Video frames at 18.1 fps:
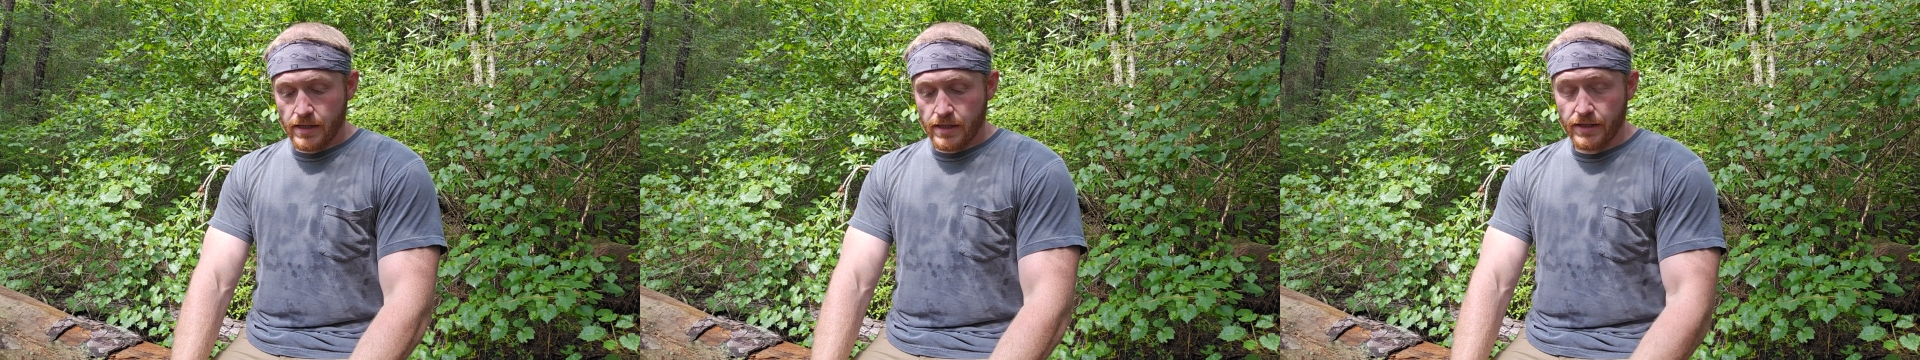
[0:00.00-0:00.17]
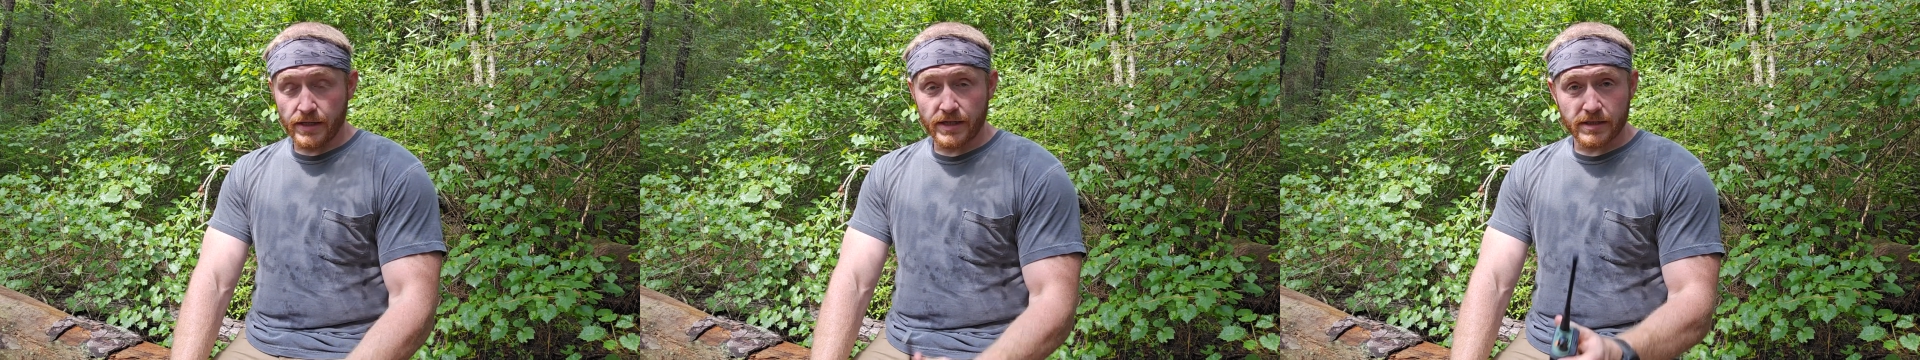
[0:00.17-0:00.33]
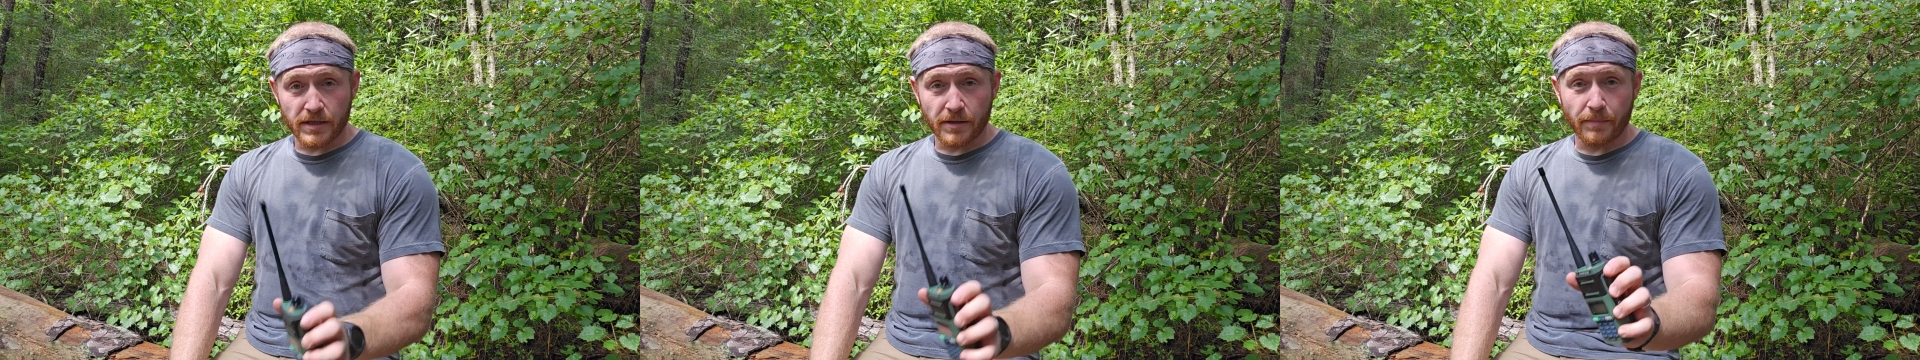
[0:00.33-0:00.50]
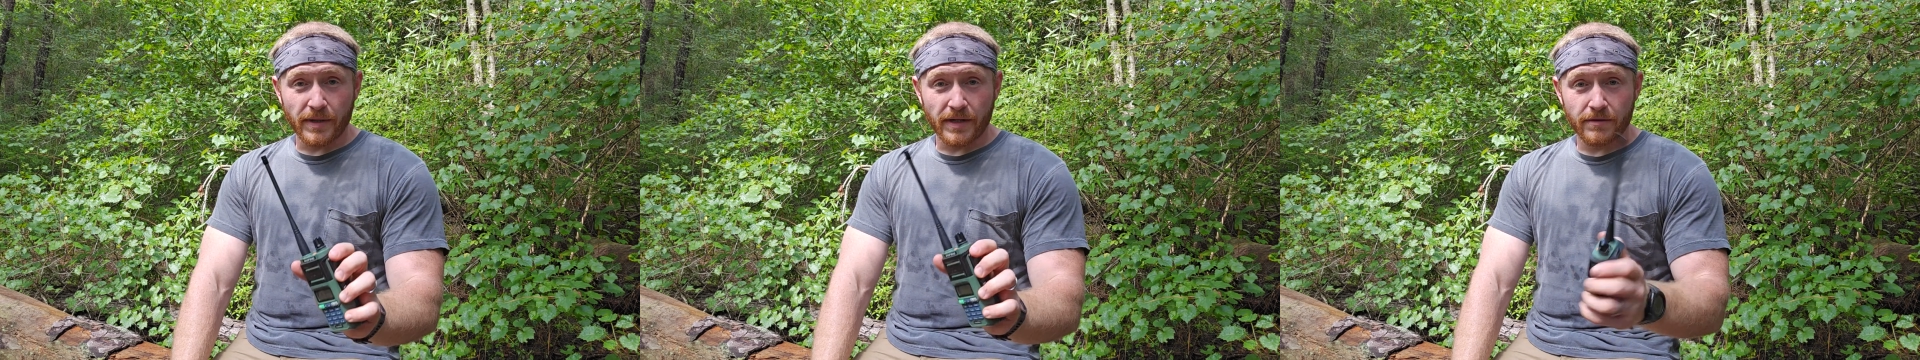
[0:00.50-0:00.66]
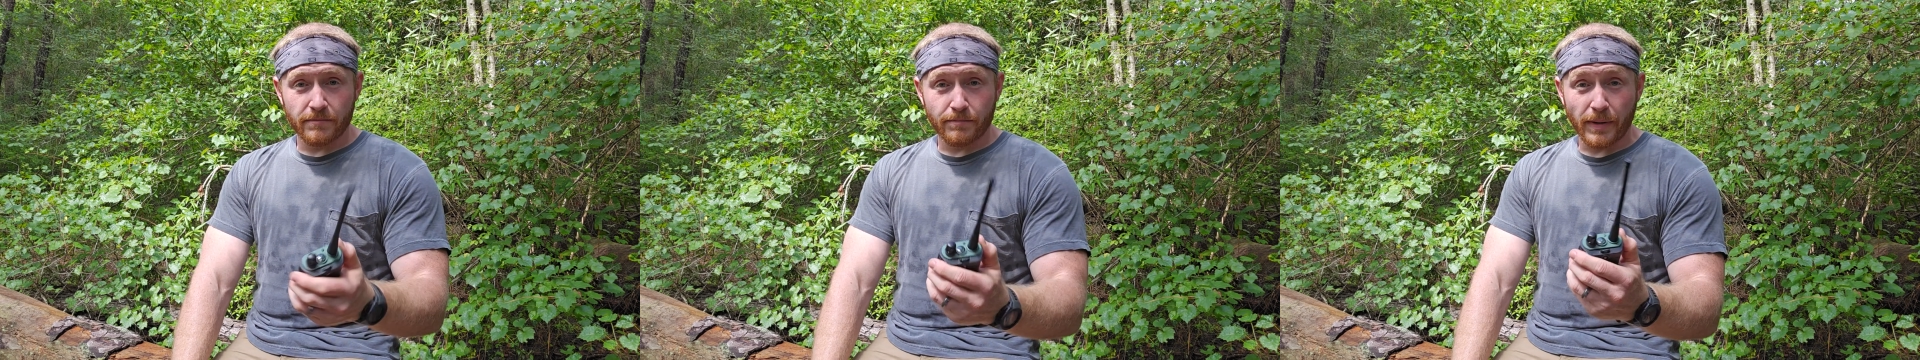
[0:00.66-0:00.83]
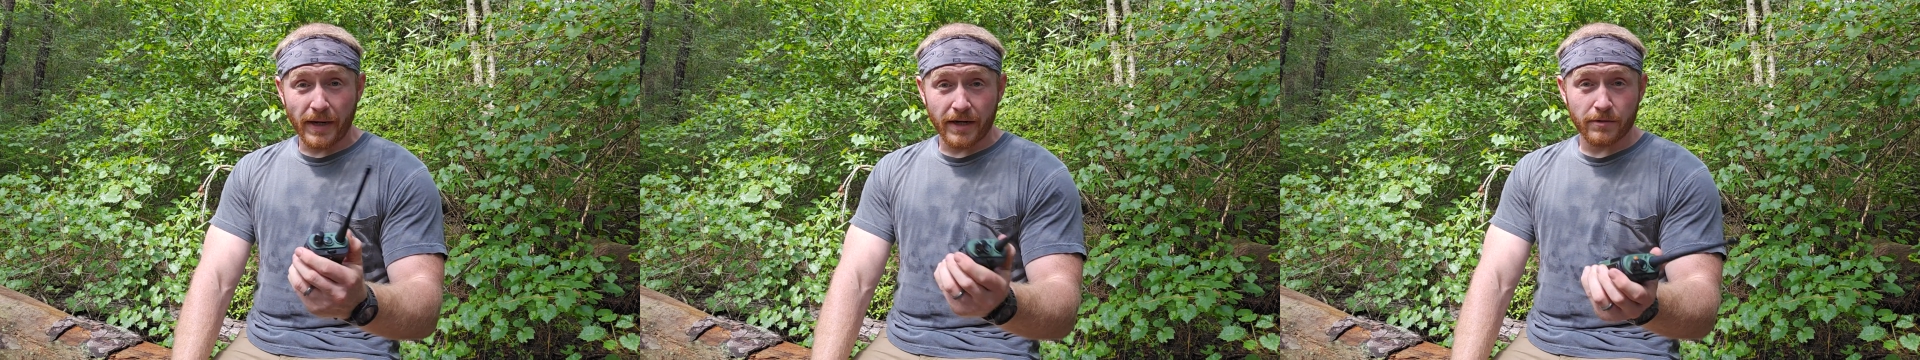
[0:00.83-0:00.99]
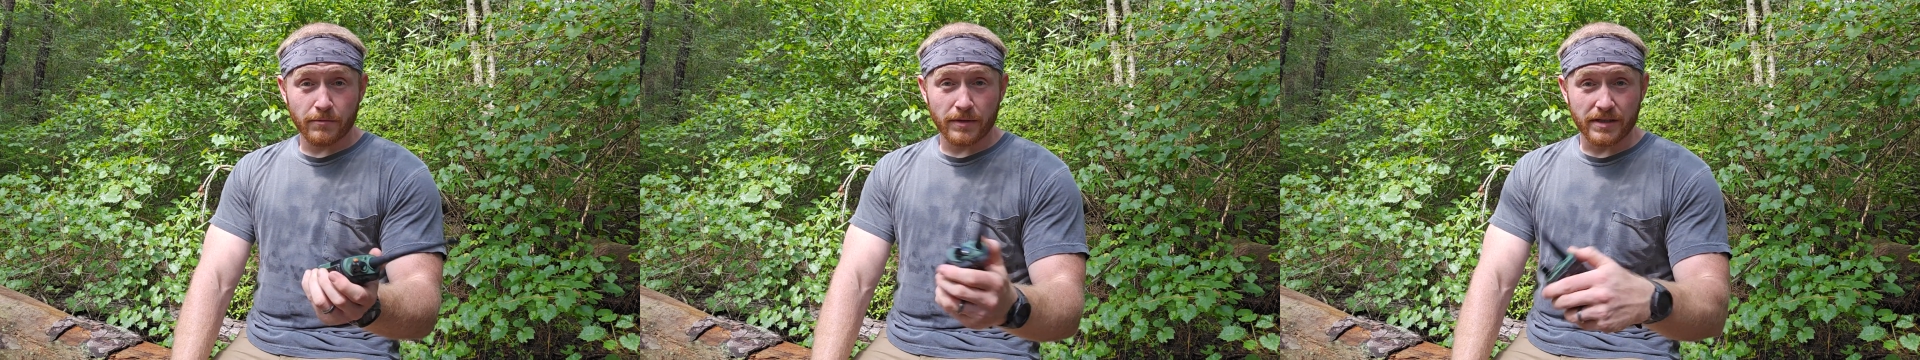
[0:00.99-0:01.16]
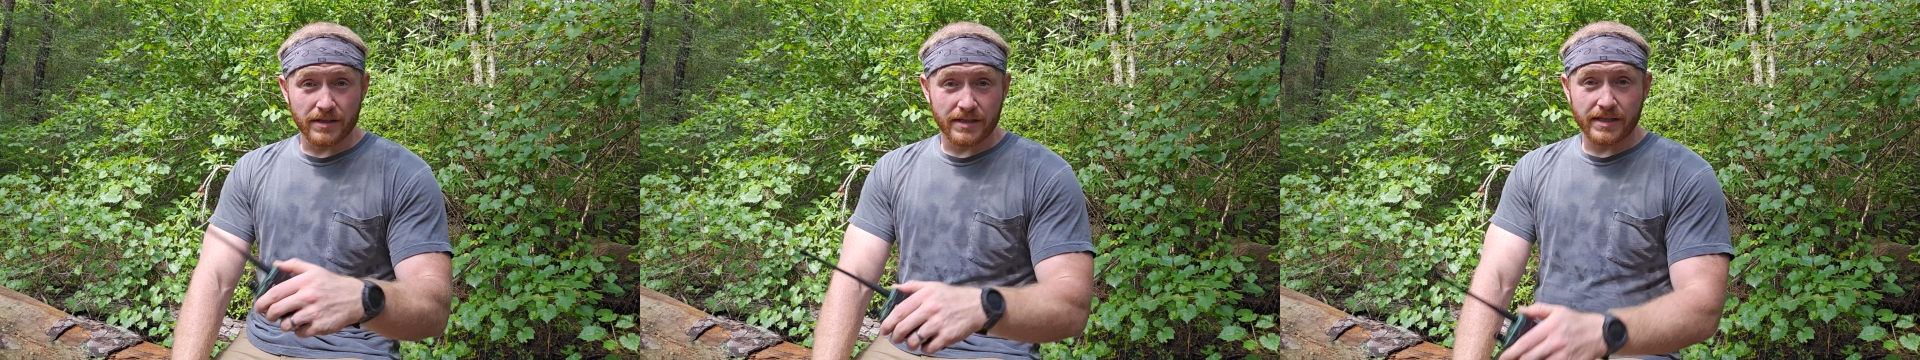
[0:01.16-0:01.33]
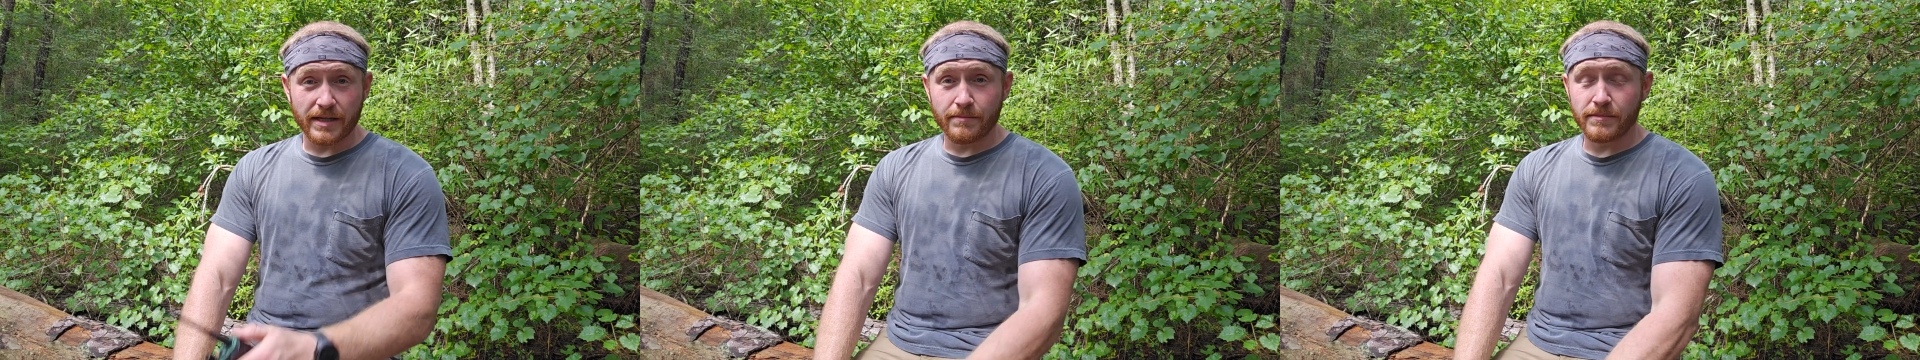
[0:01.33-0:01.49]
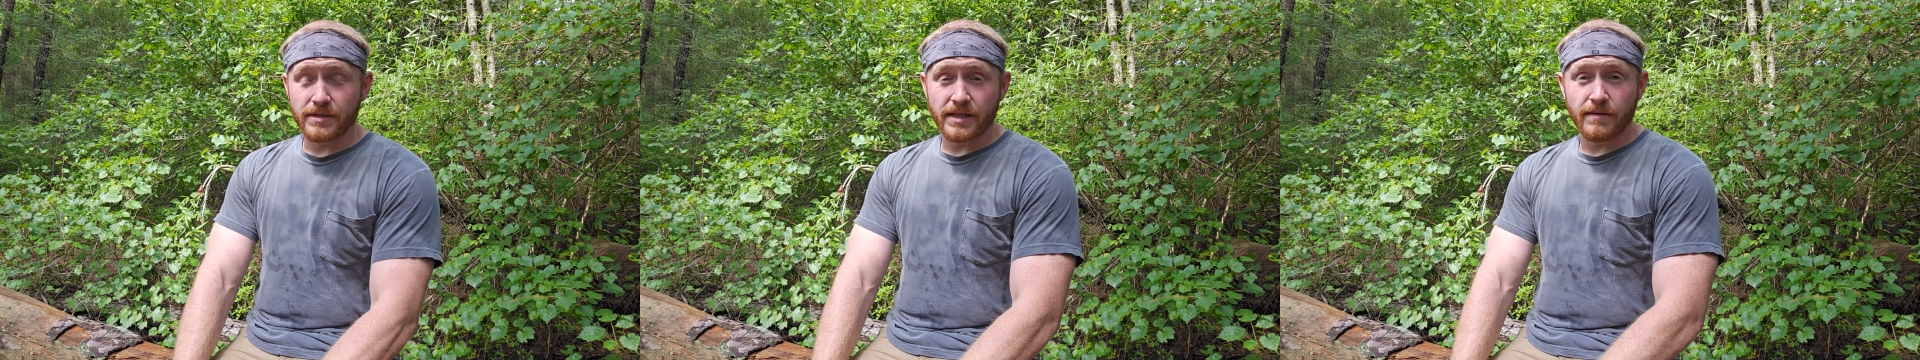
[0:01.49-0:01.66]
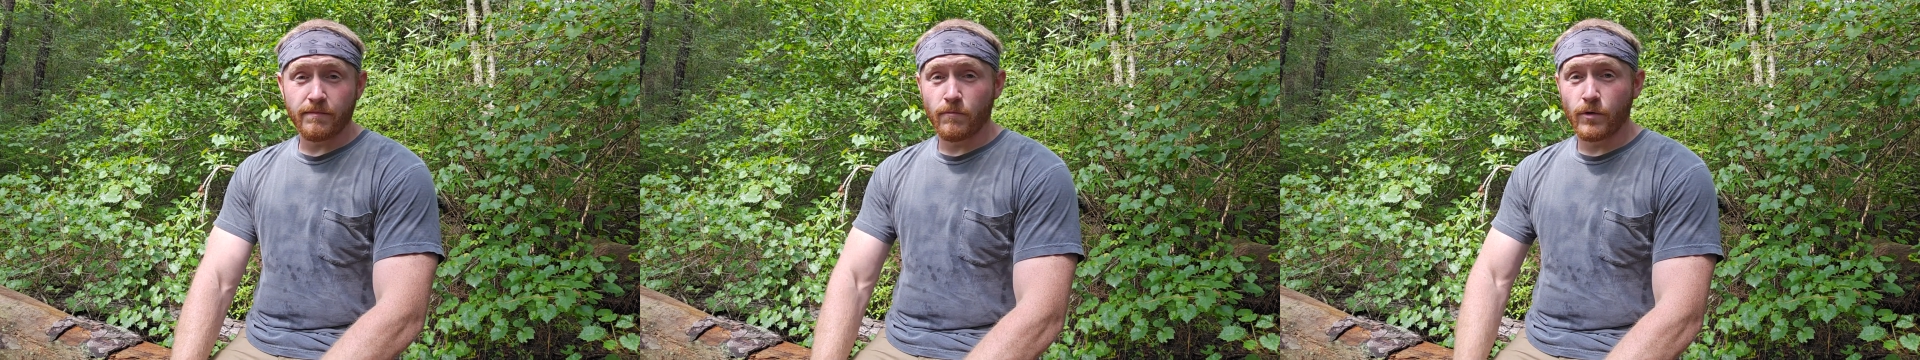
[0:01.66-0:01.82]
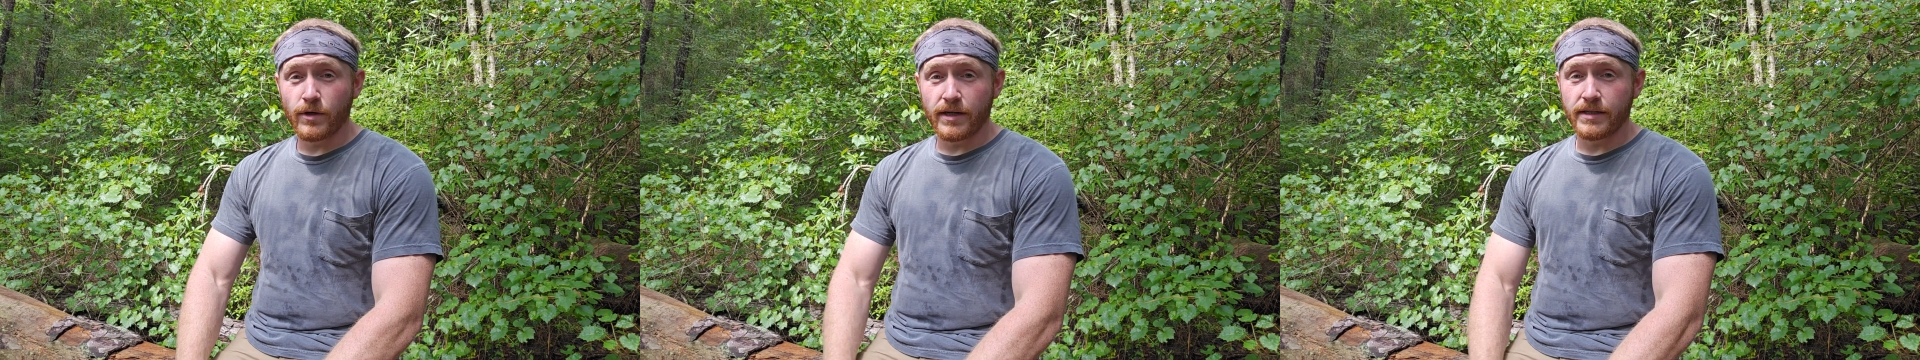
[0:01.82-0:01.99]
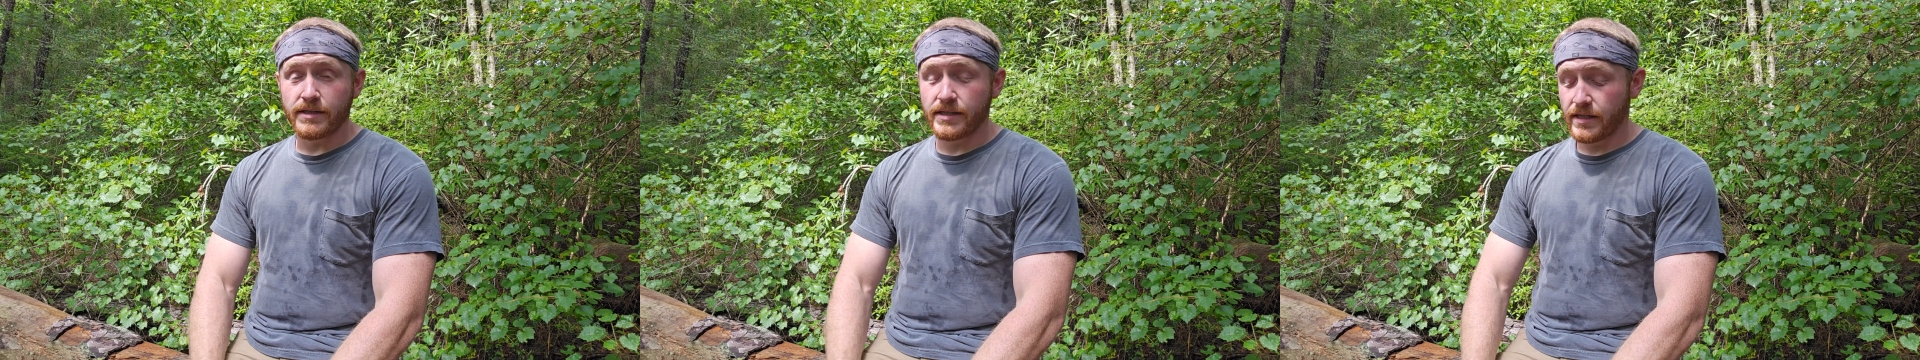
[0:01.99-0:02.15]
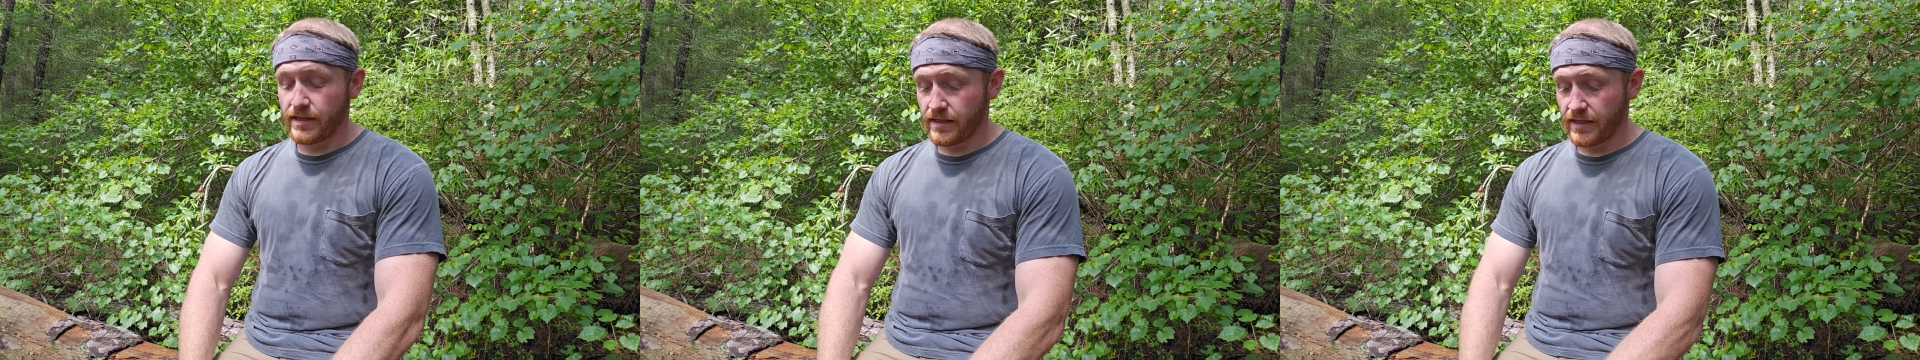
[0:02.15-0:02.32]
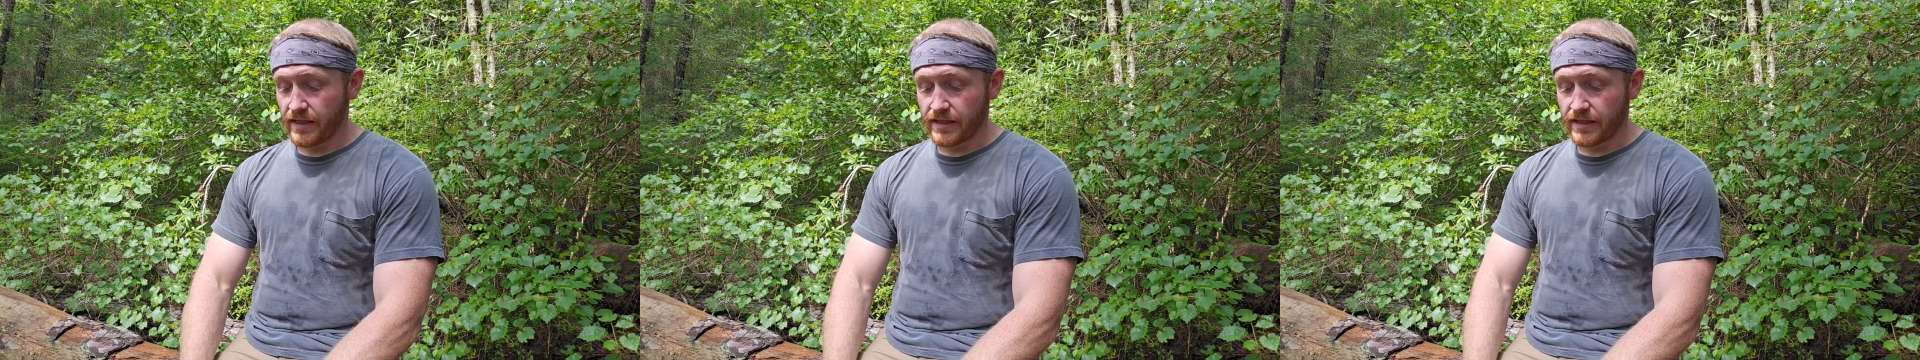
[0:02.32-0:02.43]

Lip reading: This paired with the 771 antenna